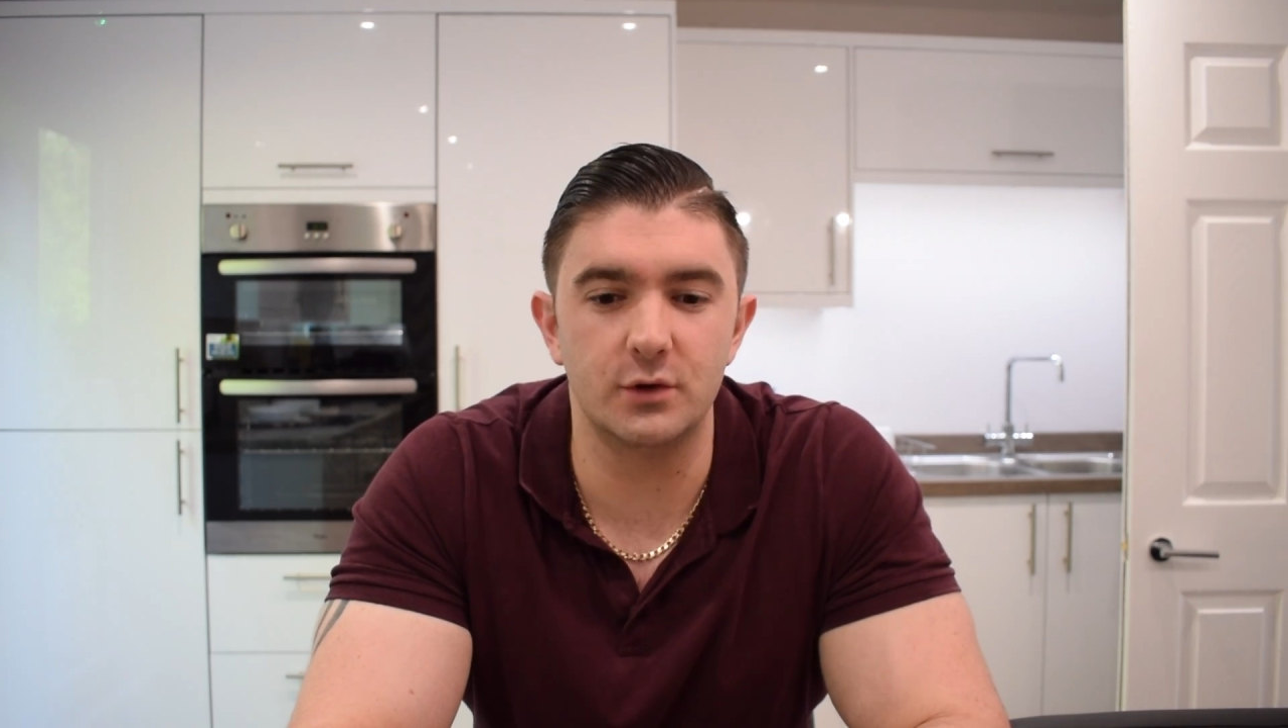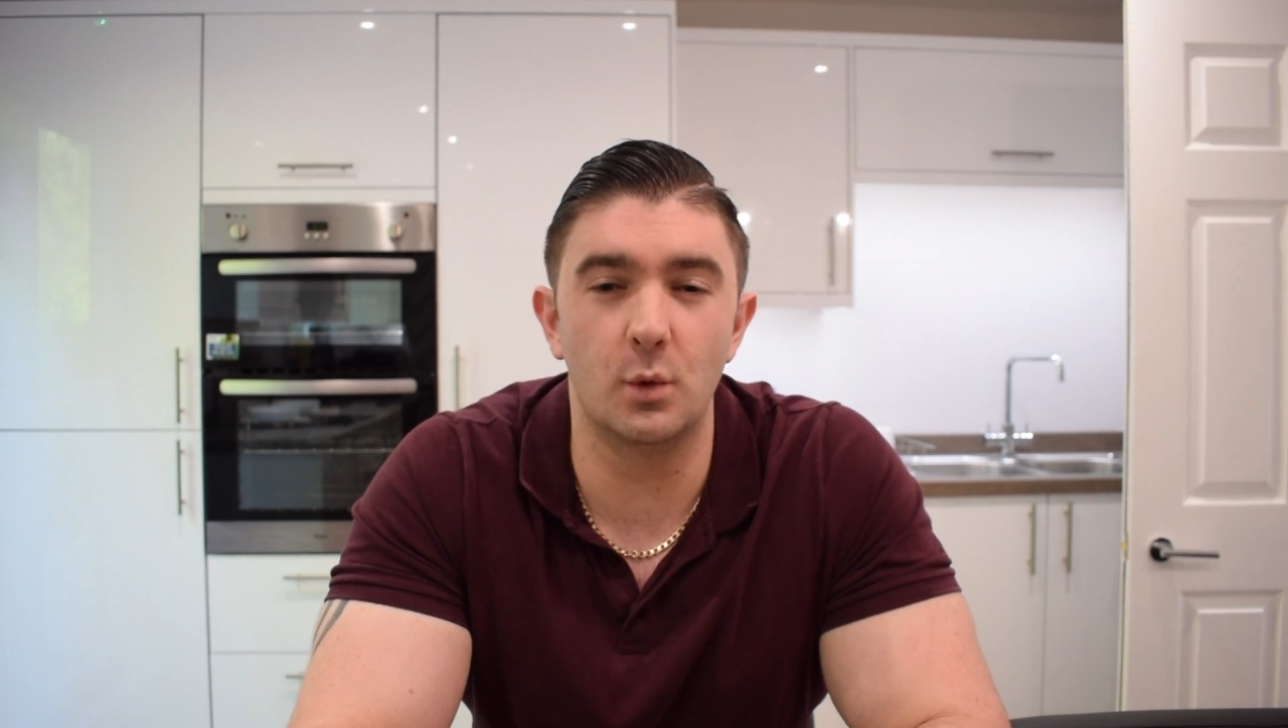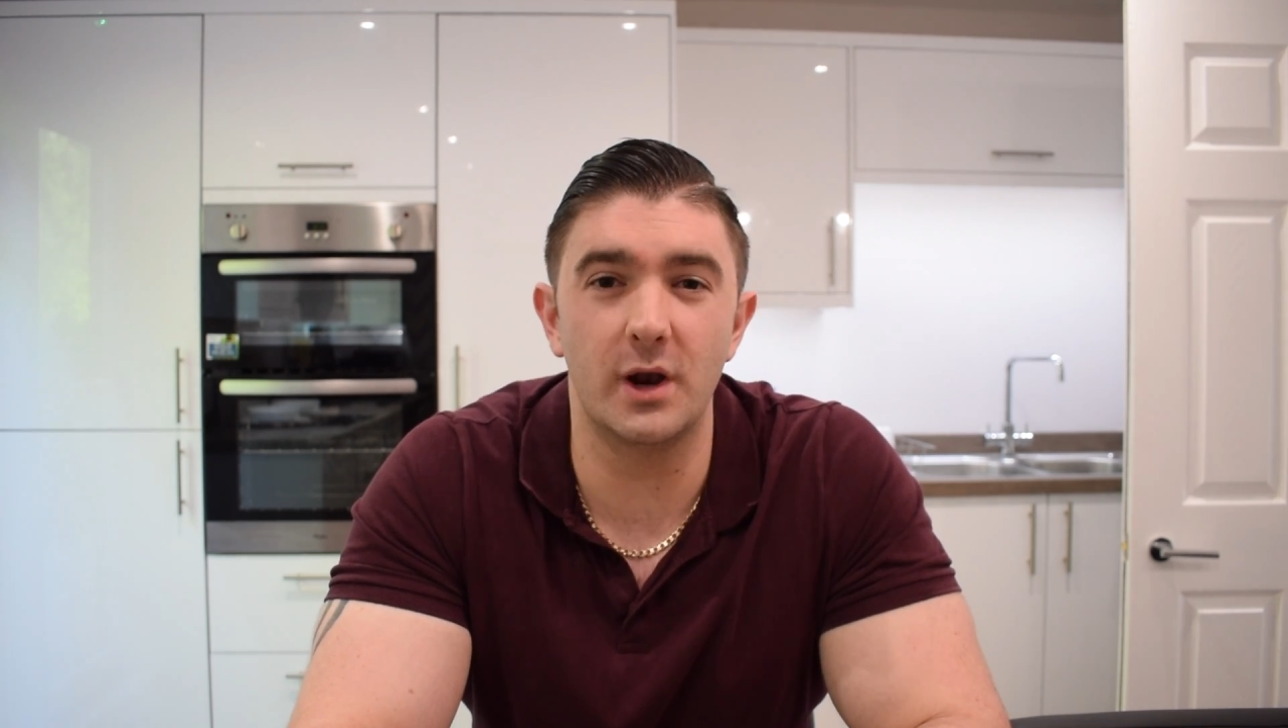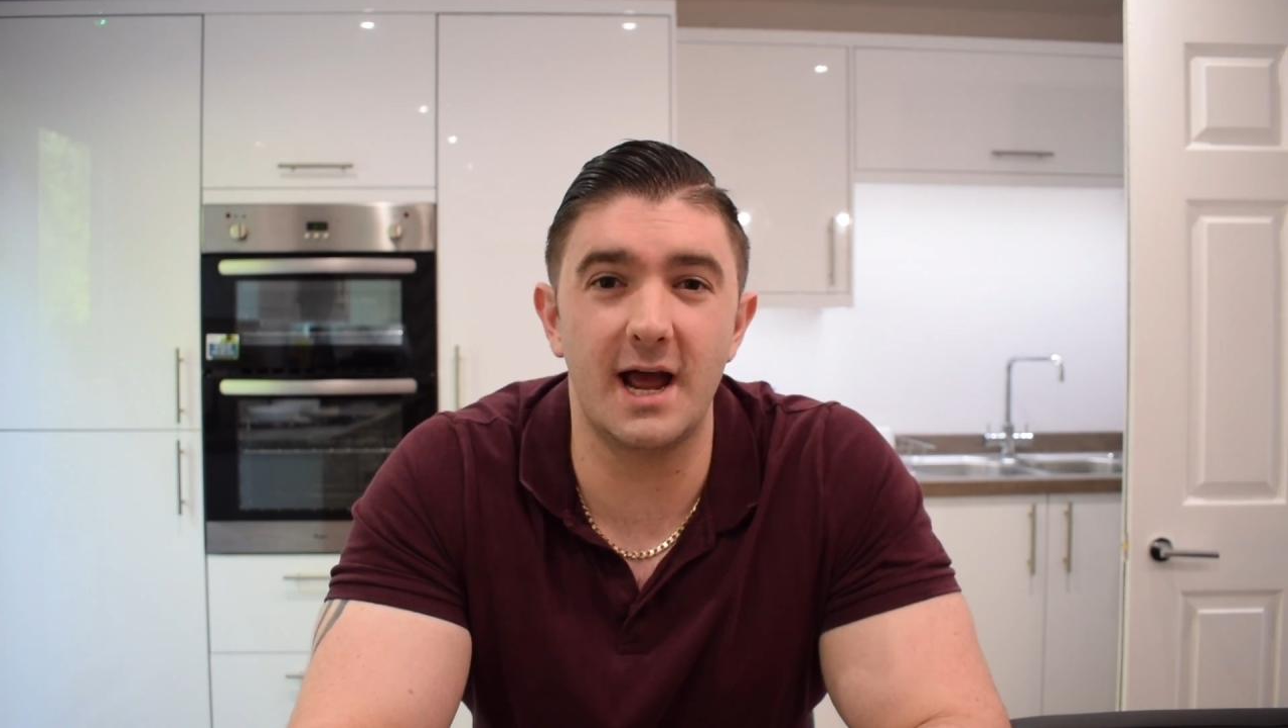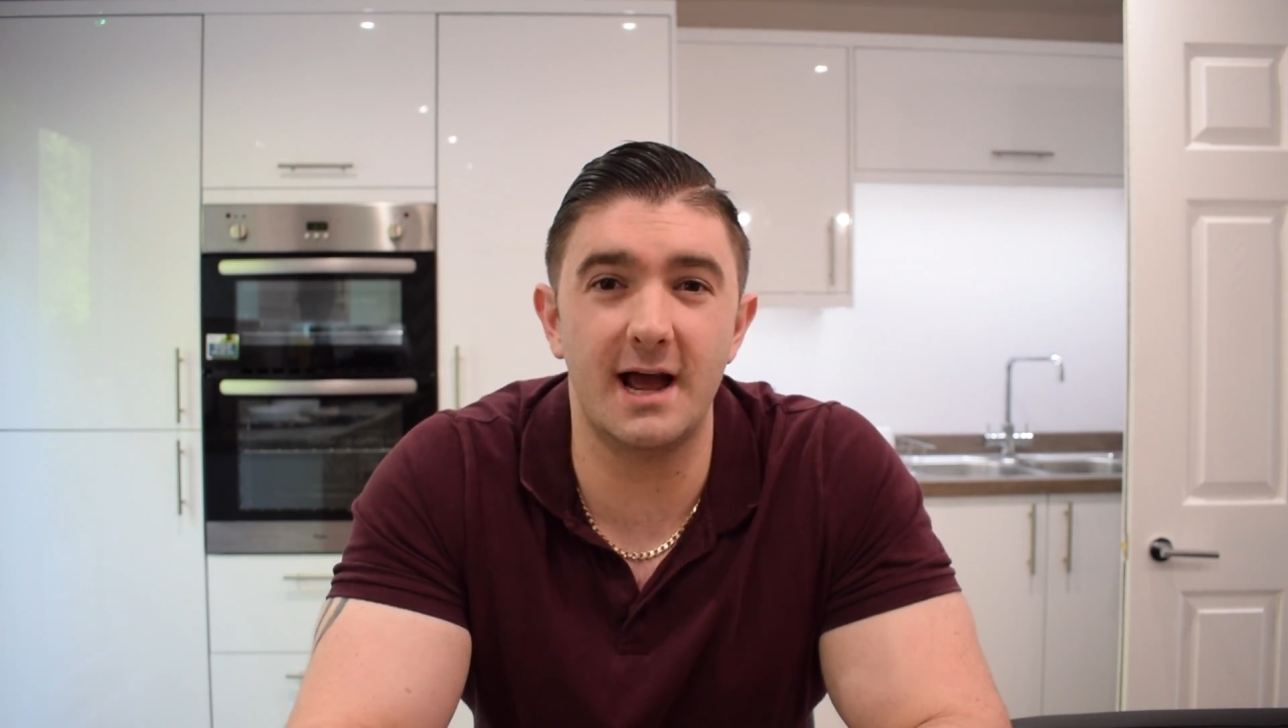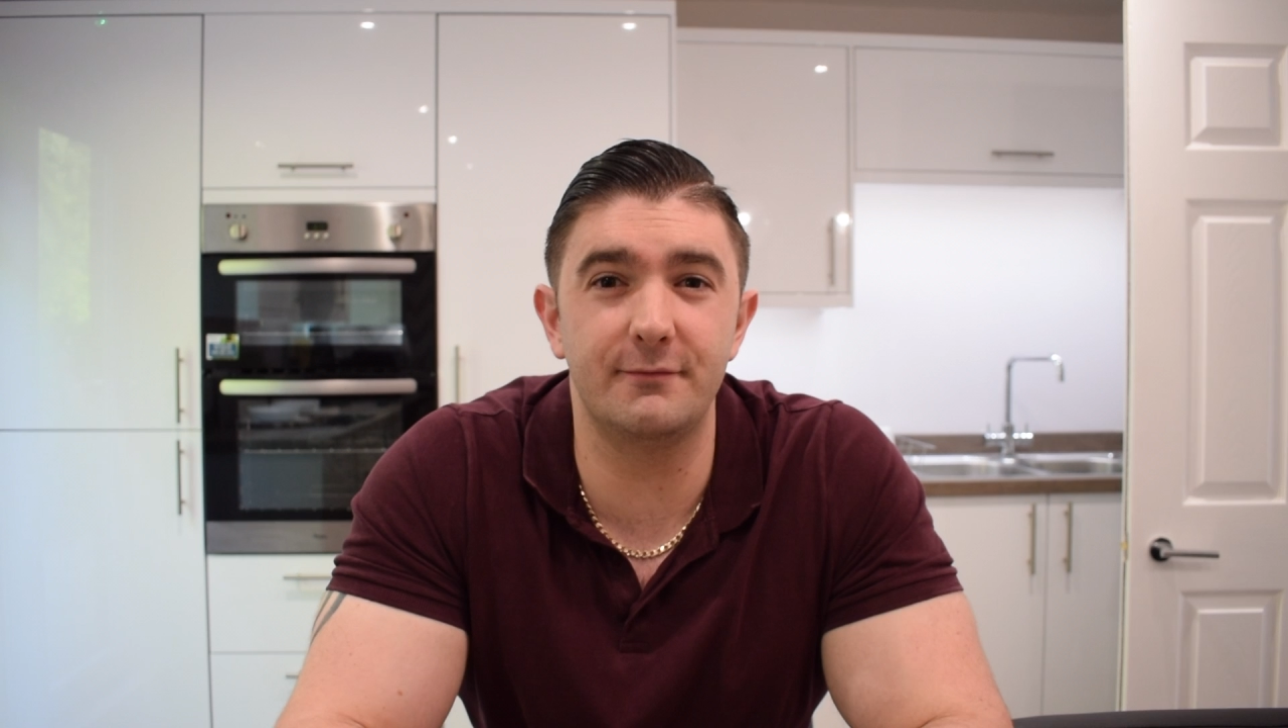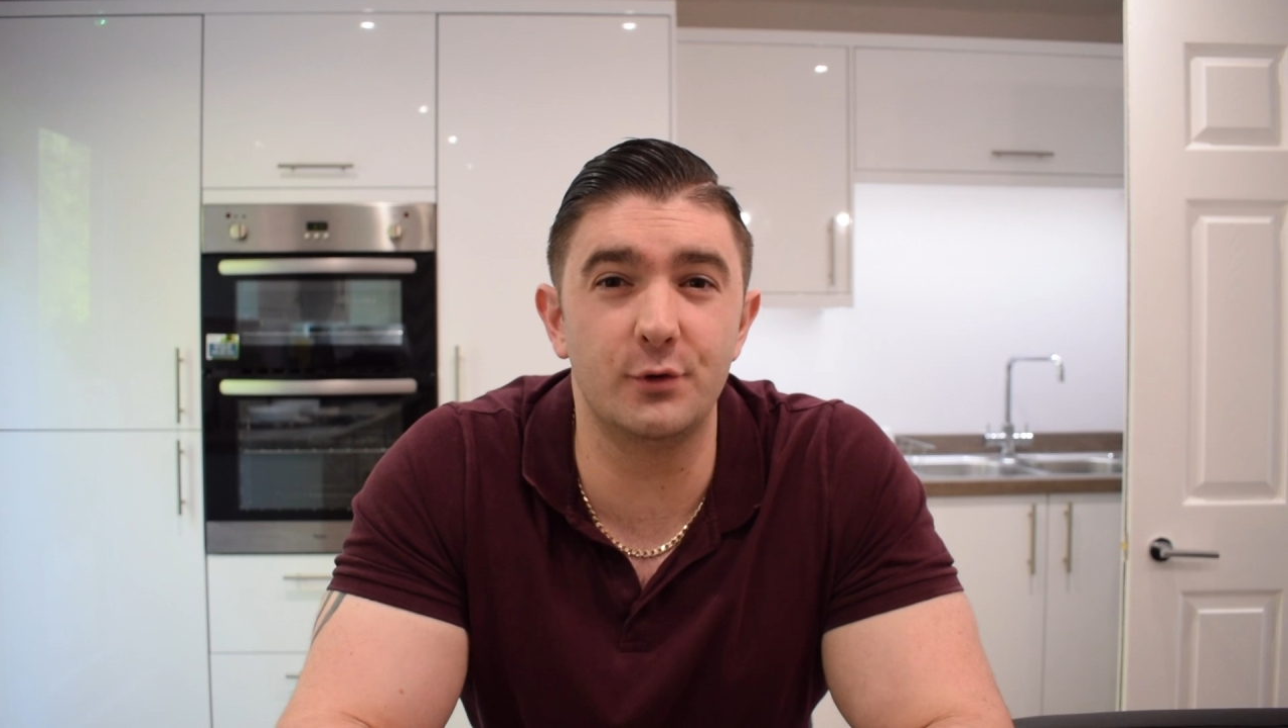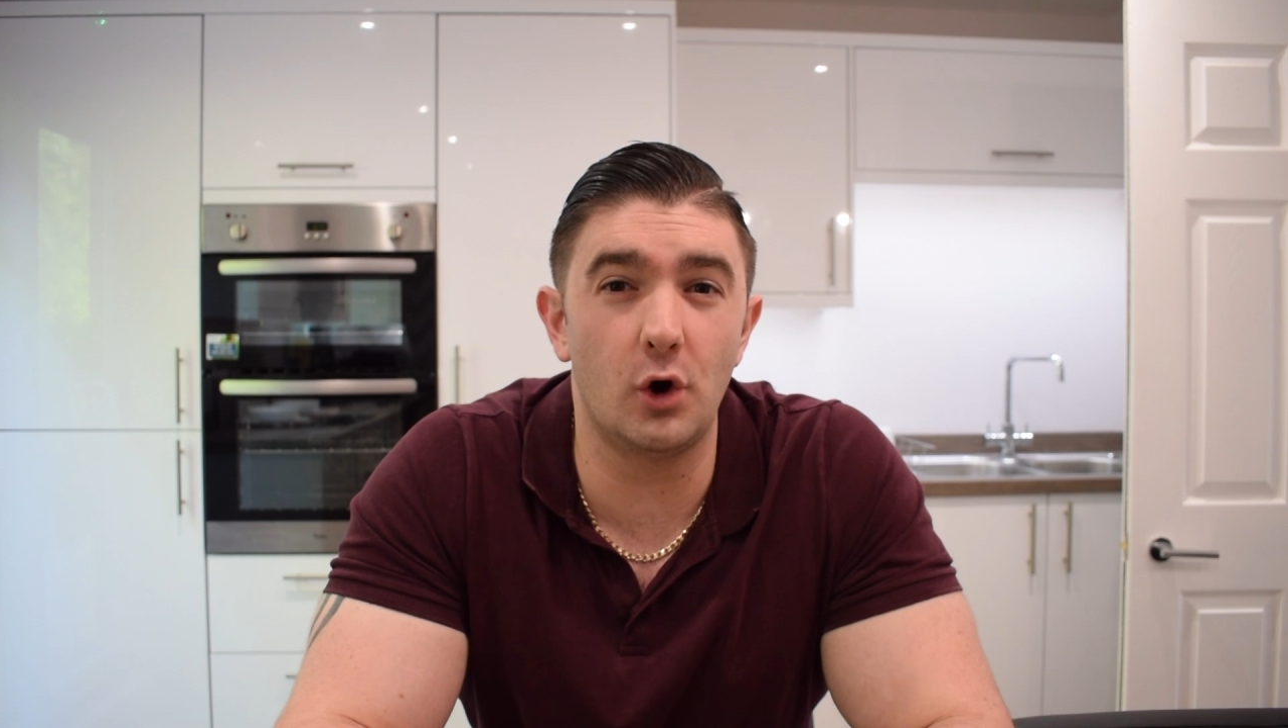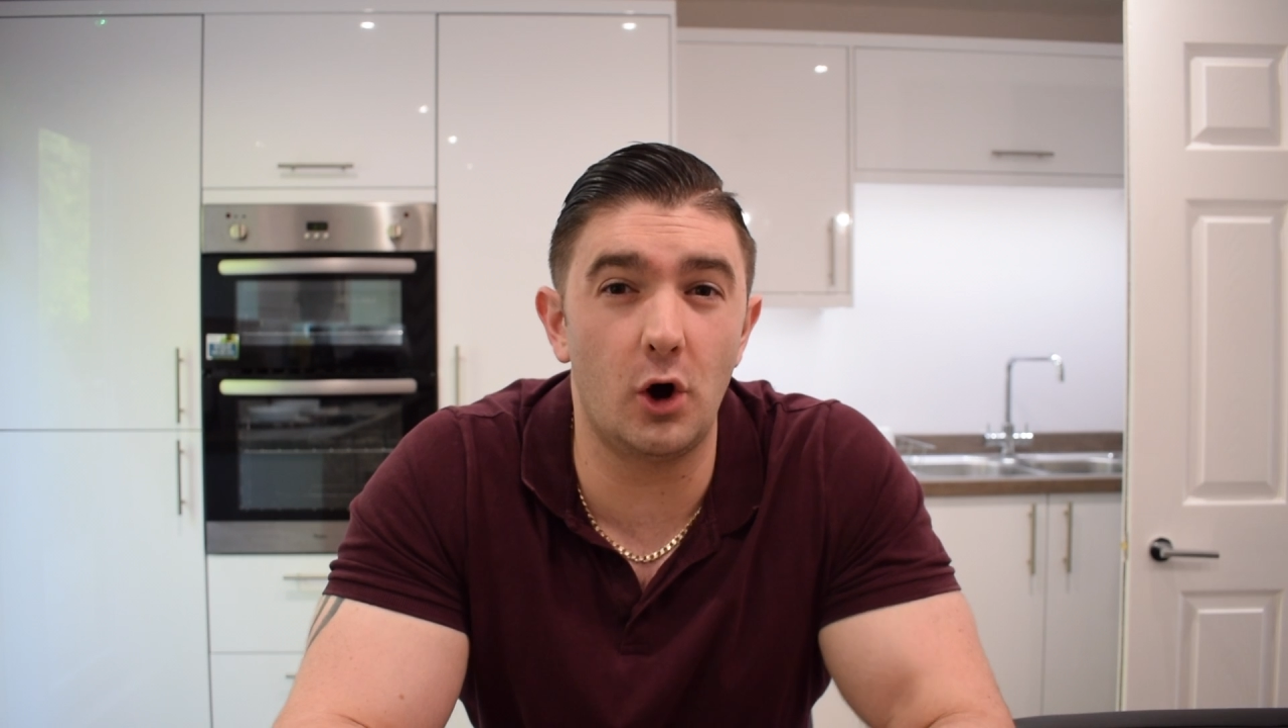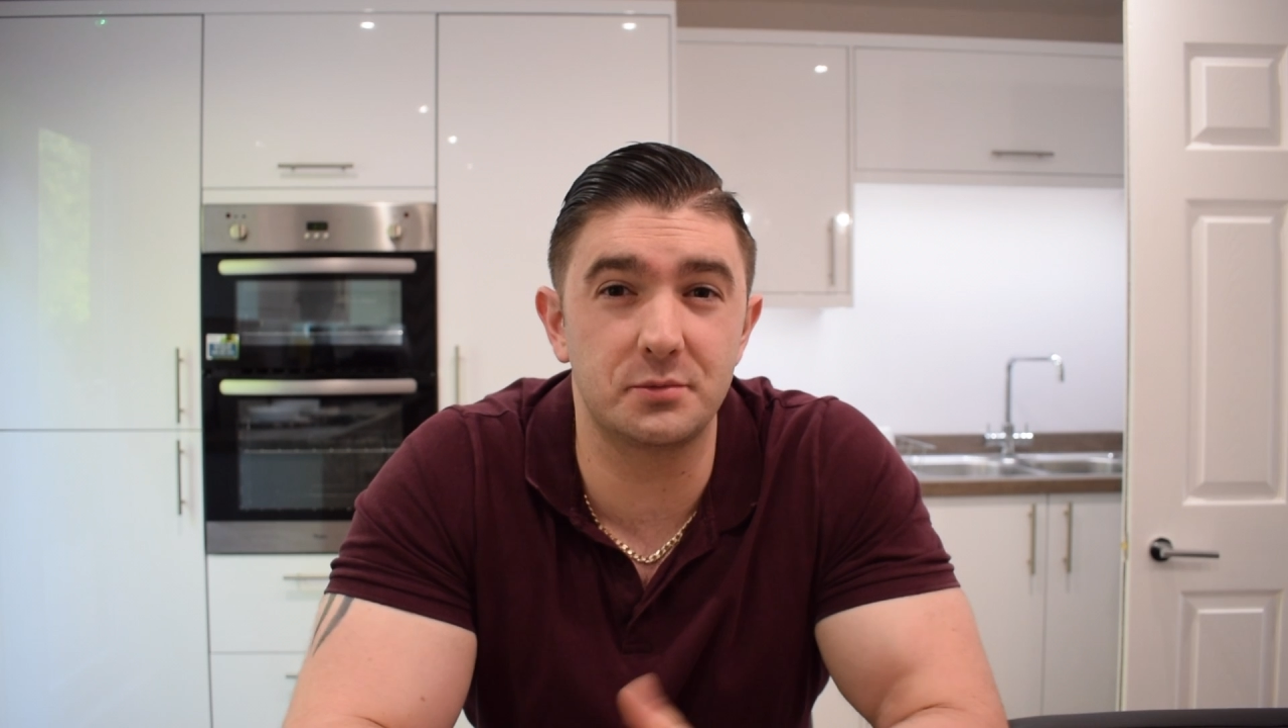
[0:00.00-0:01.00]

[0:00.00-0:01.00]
You want to have your